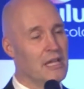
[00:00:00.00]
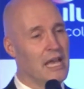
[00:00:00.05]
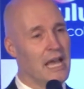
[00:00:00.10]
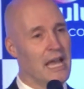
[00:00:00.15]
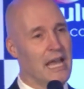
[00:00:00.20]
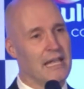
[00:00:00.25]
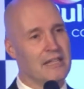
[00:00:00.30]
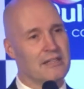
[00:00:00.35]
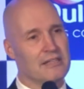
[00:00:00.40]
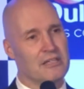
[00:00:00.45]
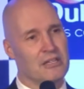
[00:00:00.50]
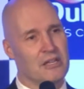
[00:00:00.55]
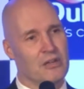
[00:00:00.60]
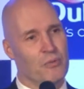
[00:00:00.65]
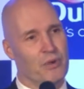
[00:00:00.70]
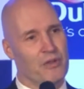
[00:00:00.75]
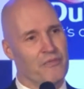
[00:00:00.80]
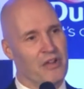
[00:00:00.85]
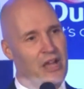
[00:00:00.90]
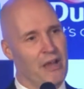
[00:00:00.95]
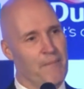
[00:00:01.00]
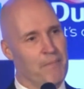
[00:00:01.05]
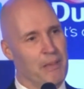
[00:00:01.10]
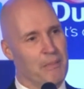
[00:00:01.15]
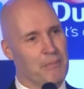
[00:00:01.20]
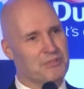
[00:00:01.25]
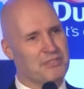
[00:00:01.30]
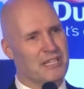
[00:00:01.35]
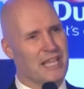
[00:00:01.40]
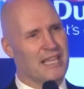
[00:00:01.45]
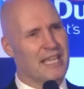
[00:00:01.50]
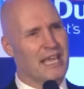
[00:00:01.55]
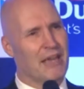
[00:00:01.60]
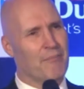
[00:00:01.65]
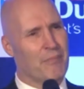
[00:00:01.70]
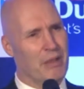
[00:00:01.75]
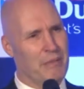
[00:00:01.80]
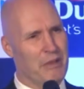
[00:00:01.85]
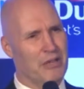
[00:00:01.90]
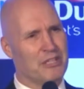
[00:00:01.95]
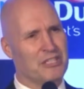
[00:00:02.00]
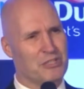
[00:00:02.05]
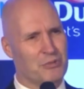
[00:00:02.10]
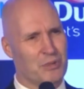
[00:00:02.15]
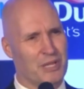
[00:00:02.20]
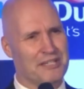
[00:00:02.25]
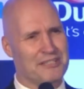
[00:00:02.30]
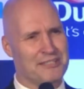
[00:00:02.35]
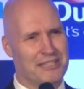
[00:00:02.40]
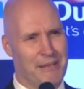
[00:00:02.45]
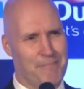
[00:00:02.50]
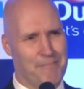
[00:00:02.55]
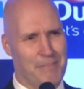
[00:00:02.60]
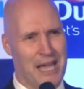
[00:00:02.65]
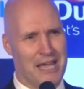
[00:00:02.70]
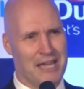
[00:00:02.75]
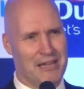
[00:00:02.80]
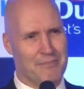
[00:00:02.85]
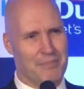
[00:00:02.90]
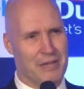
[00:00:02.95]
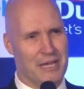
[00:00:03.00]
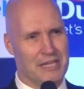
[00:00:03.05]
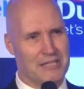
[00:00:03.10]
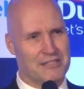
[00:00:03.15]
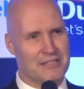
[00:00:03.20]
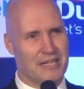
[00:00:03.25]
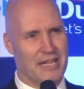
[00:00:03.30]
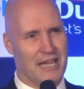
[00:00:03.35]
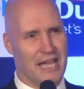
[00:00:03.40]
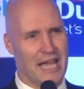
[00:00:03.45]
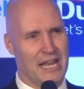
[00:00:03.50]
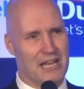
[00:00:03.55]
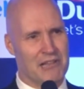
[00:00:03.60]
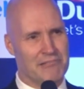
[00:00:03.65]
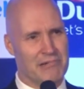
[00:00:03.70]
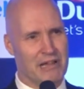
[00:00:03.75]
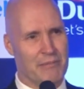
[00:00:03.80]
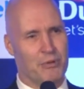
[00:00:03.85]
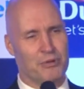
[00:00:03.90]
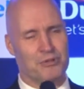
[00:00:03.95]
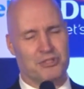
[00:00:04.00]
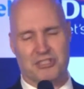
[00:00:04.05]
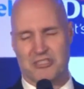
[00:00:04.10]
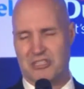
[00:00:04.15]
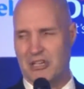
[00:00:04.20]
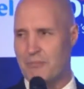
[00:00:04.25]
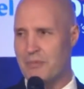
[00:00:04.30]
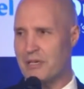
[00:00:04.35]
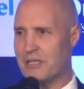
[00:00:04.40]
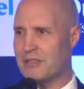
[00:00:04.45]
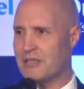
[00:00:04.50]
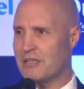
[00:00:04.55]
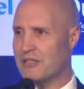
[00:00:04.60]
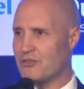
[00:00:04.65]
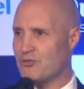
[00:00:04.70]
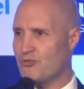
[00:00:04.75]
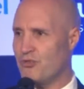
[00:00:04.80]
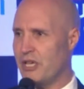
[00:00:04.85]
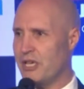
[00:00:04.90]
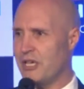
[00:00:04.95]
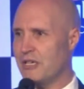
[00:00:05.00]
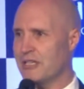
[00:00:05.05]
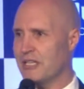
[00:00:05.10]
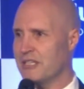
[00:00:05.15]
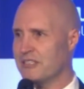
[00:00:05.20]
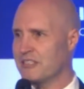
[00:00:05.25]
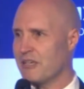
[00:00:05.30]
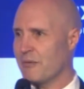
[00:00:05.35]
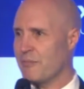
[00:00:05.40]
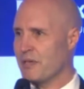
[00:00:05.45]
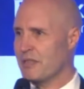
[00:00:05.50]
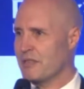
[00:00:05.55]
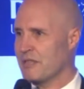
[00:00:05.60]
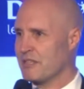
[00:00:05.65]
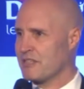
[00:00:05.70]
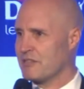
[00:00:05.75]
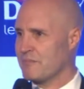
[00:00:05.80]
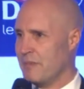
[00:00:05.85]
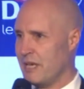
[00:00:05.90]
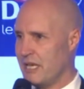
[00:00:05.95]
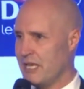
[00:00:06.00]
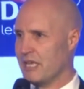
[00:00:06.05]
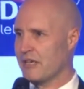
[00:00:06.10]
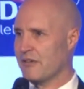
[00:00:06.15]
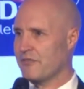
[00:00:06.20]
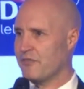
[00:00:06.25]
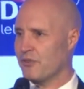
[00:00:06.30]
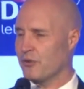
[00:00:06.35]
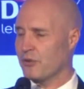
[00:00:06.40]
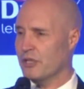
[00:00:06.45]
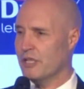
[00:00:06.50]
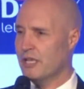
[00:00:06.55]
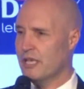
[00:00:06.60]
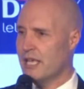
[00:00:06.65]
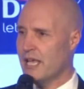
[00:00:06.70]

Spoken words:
And we found people saying, yeah, maybe I just want to step back a bit and grab onto something that's real and something that's meaningful.